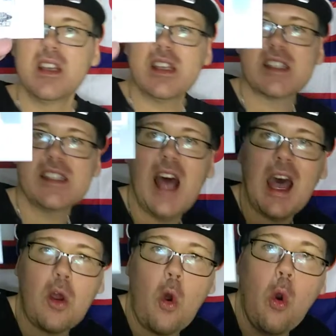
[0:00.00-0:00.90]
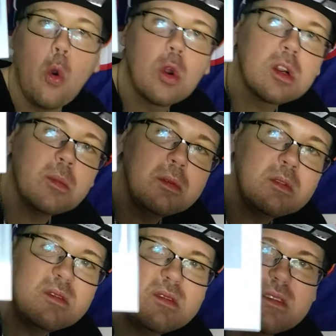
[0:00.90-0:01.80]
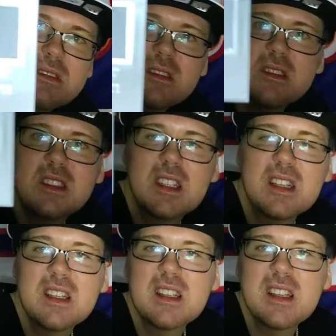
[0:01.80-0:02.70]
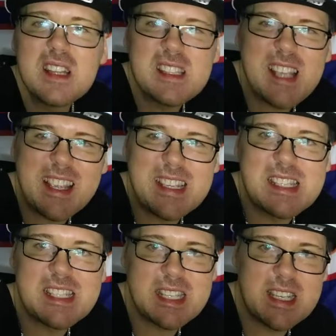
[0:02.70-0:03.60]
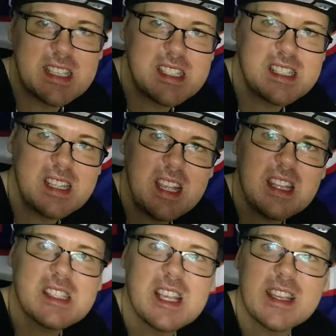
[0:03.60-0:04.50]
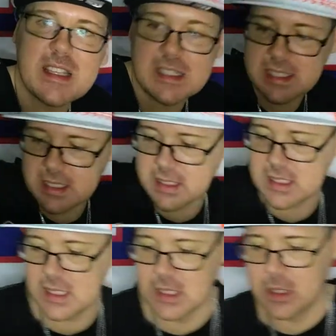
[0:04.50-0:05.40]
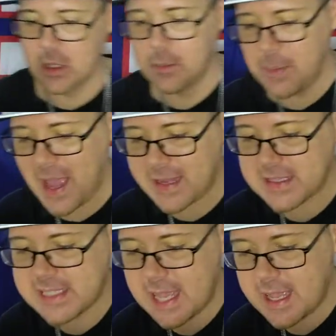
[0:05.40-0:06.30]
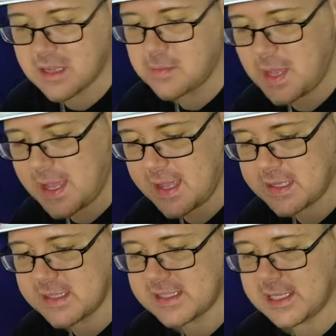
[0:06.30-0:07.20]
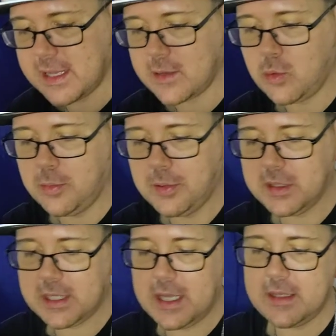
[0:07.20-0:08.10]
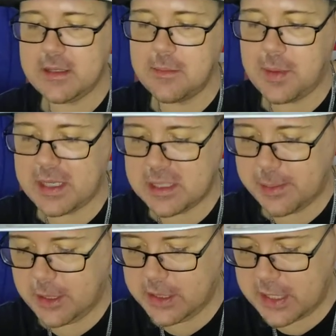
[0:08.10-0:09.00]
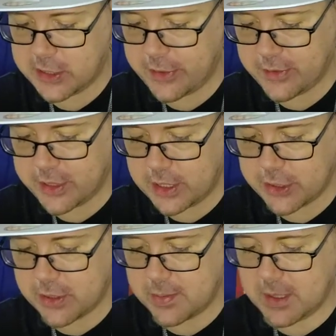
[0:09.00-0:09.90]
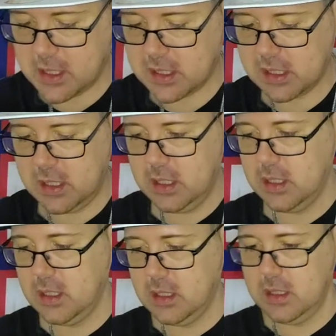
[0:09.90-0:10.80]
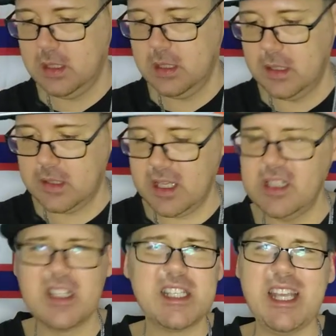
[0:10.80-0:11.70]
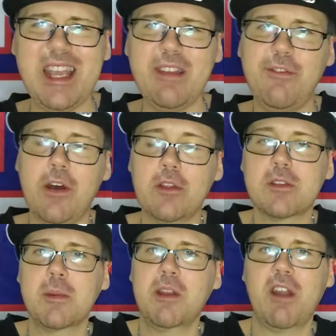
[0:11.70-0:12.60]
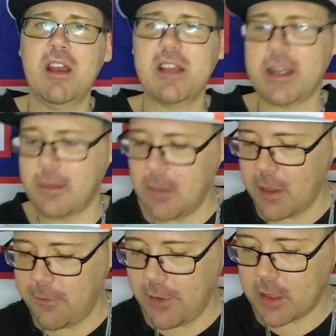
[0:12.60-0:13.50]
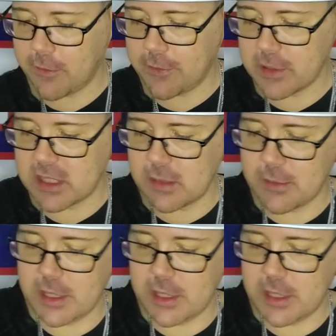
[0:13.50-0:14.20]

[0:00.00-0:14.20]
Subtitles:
It's not horrible. It's like a six. It's like a six. Bag and tag. Bag and tag. We'll put that in the baseball National Treasures box. Dylan Tate follows me around like a motherfucker for some